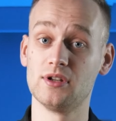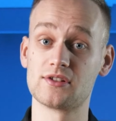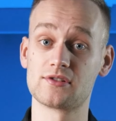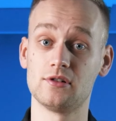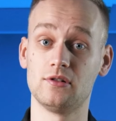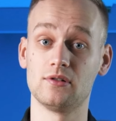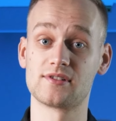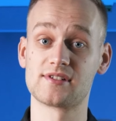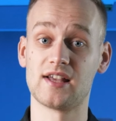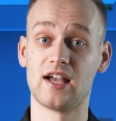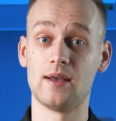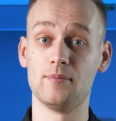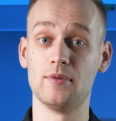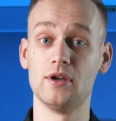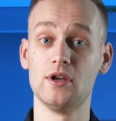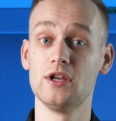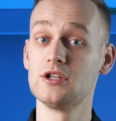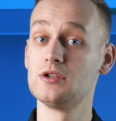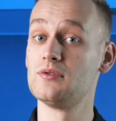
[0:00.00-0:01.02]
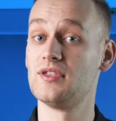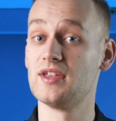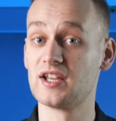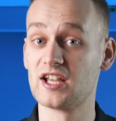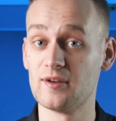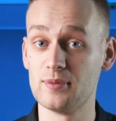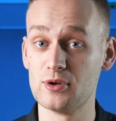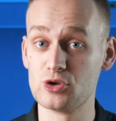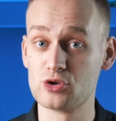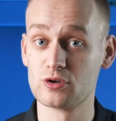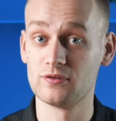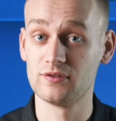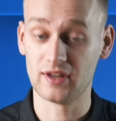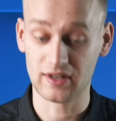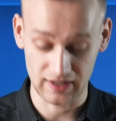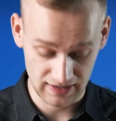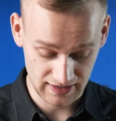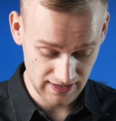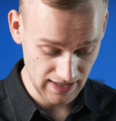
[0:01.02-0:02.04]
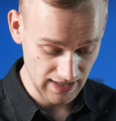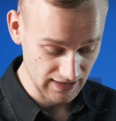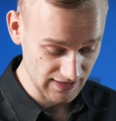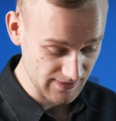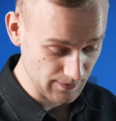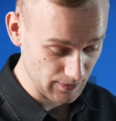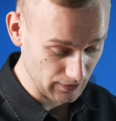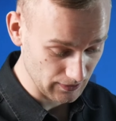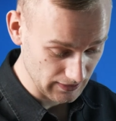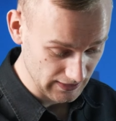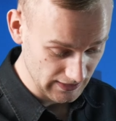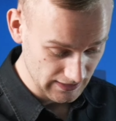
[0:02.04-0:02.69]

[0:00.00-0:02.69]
this whole time, you think I've been shuffling the cards, but